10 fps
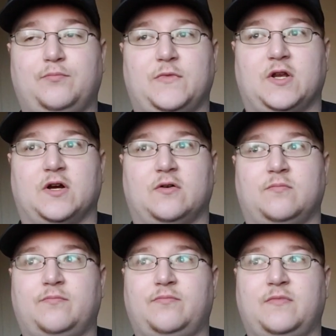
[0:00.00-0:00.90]
you know,
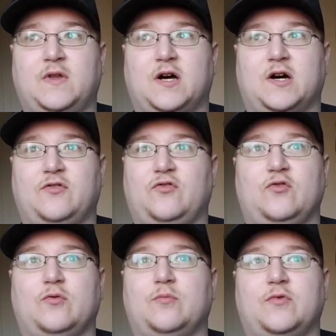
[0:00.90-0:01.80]

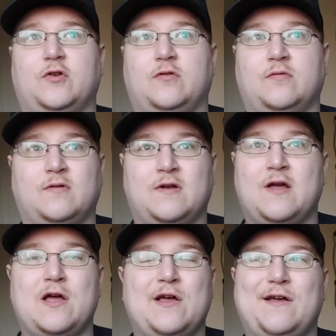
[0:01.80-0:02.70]
assumed
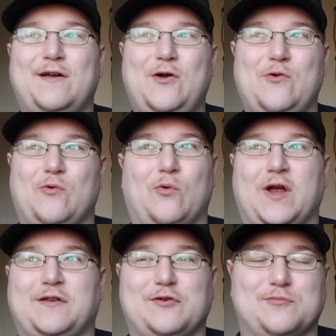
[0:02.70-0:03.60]
way
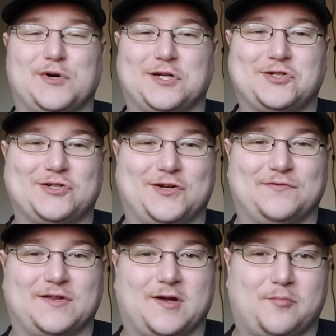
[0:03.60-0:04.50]
too much of
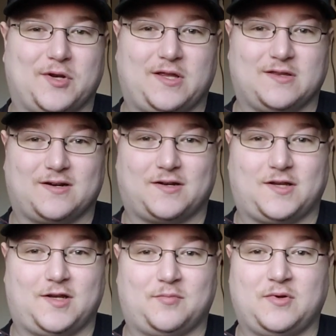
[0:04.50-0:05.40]
the company that I
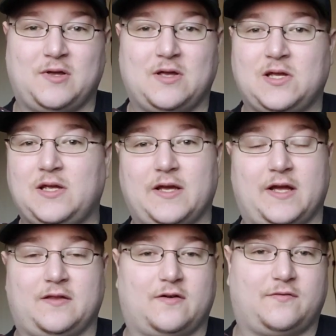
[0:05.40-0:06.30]
keep,
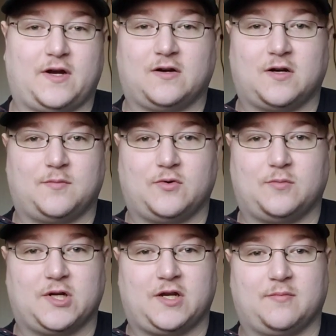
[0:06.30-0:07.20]
handed a firearm to a
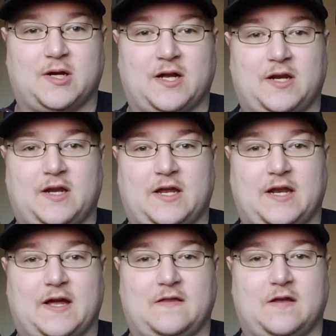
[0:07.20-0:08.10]
buddy of mine, and
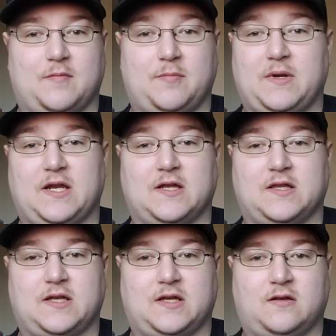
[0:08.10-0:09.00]
had them
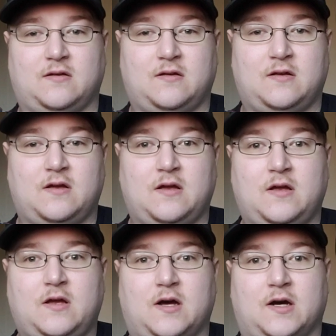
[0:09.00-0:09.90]
immediately
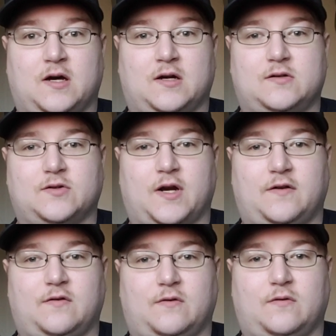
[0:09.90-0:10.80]
try
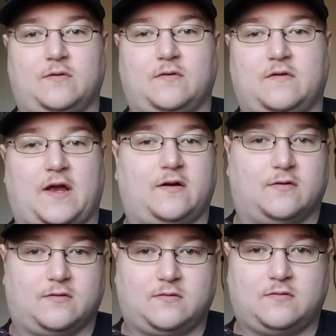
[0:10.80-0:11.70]
to
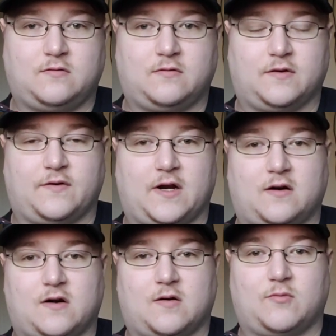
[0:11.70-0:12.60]
cycle the
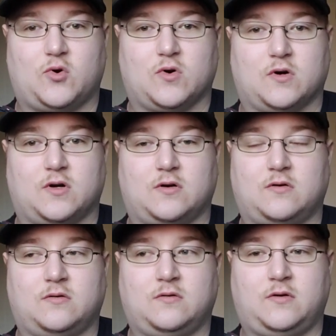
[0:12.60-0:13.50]
firearm or,
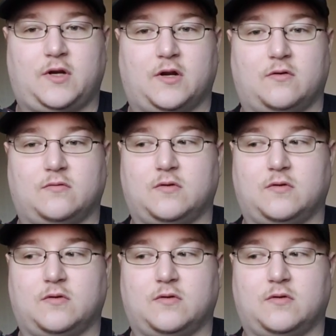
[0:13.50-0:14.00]
you know,